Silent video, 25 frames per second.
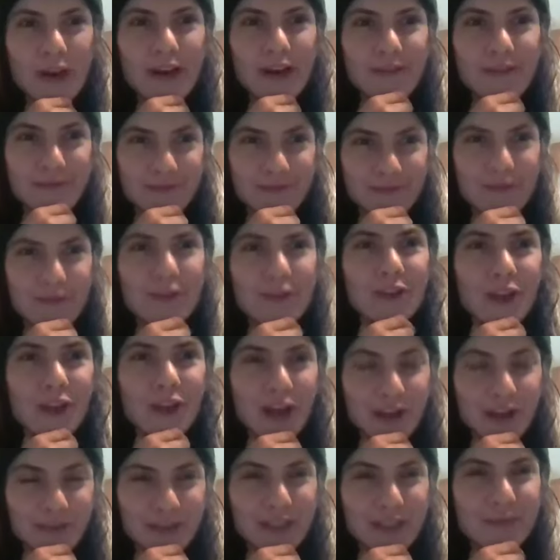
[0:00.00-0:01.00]
have a
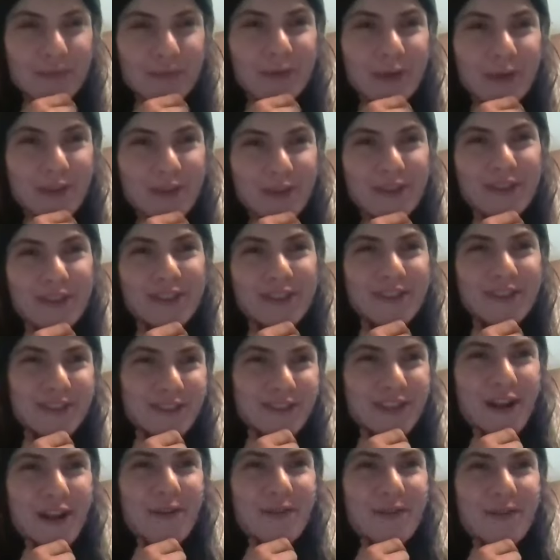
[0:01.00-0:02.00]
lot of experience you can
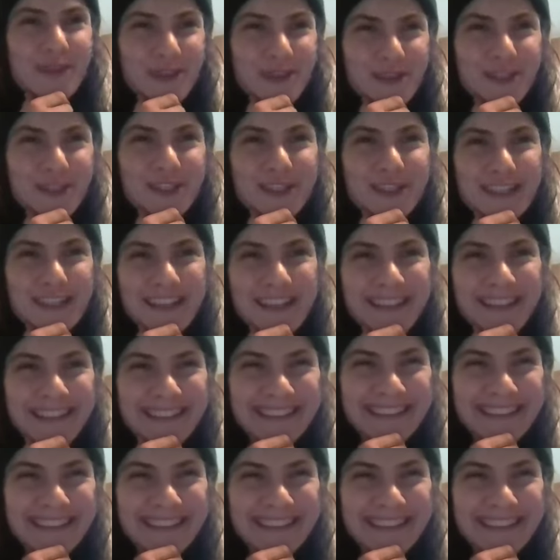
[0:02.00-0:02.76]
share with us tonight.